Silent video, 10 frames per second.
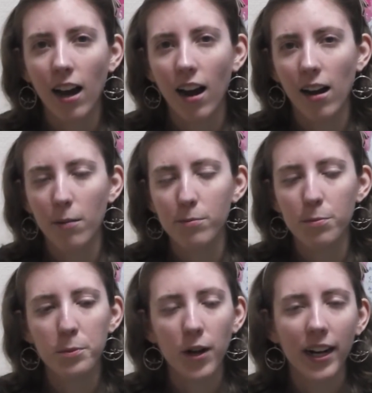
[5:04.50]
Try
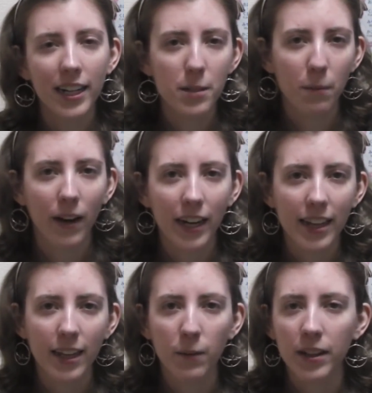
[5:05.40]
not to bring
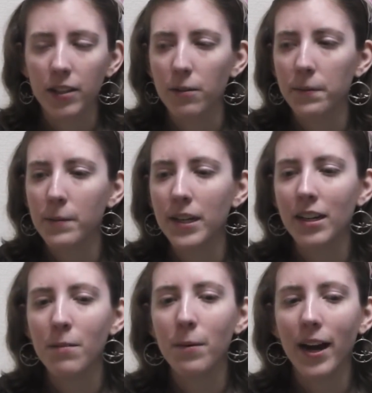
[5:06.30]
anything with you. You know, you
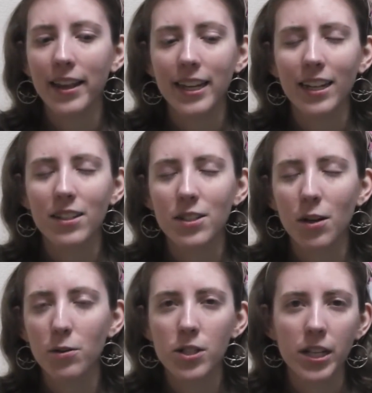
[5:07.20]
can buy things
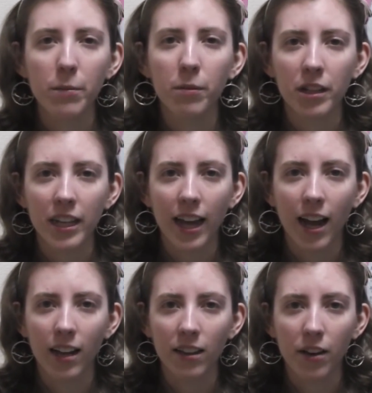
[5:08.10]
so cheaply
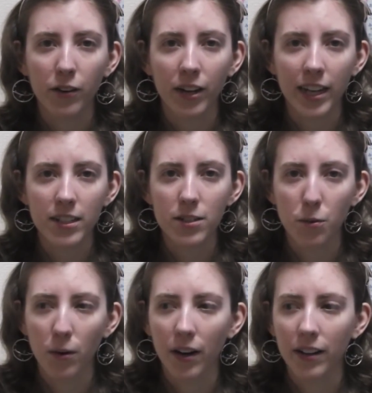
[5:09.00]
at the 100 yen
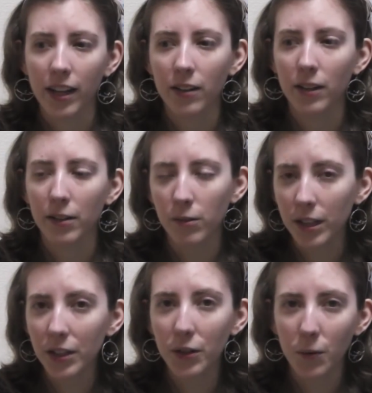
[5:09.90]
store that are like
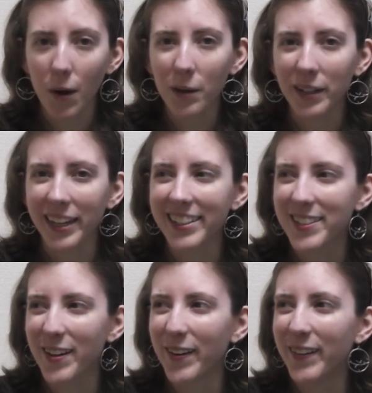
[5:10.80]
really good quality.
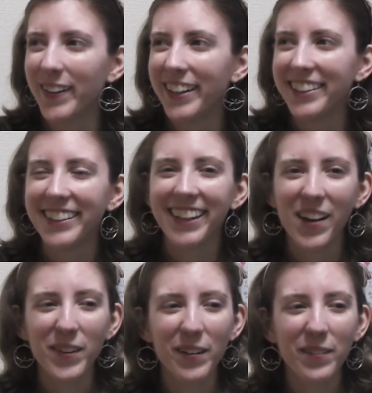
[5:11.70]
So,
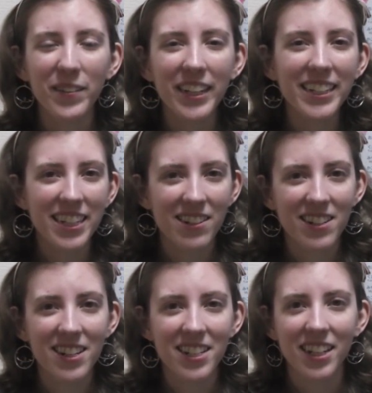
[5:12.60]
I mean, if you need
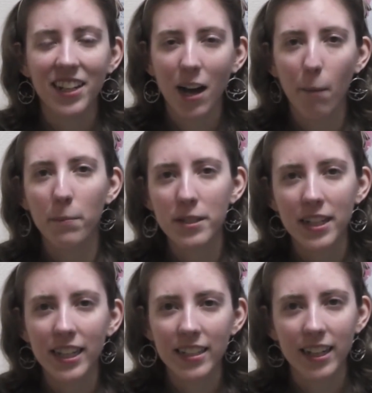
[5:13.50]
dishes and cups
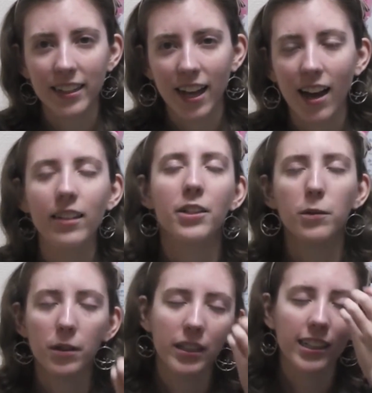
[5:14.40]
and things like that, and you
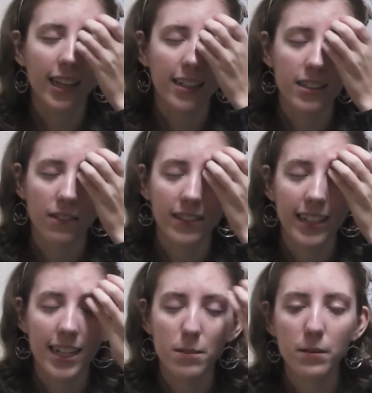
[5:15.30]
will need that stuff, I
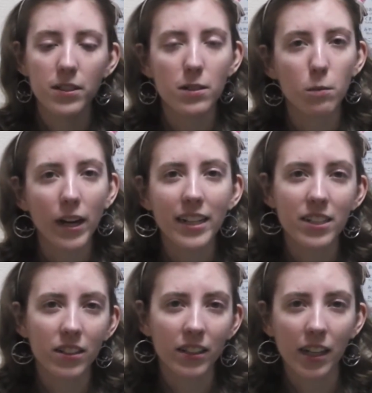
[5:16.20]
guess, but just wait
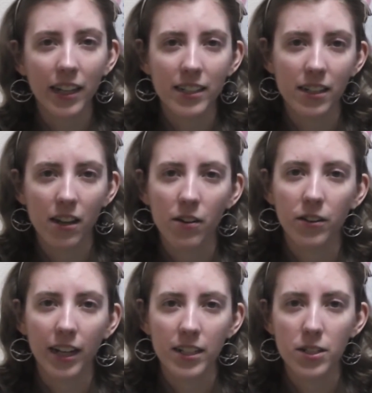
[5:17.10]
until you can get to the
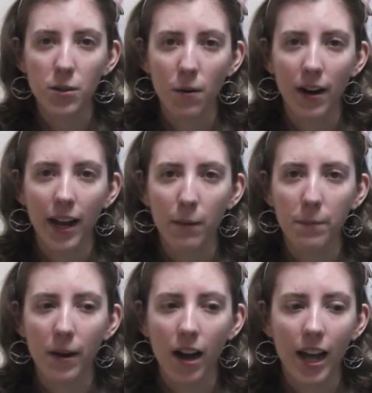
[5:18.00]
100 yen store and
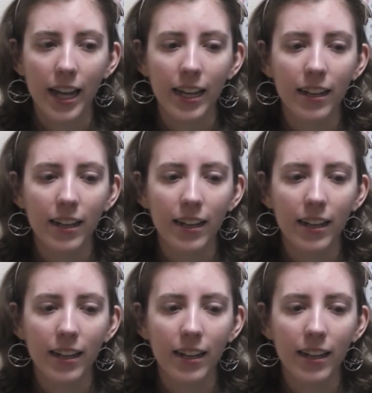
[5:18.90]
buy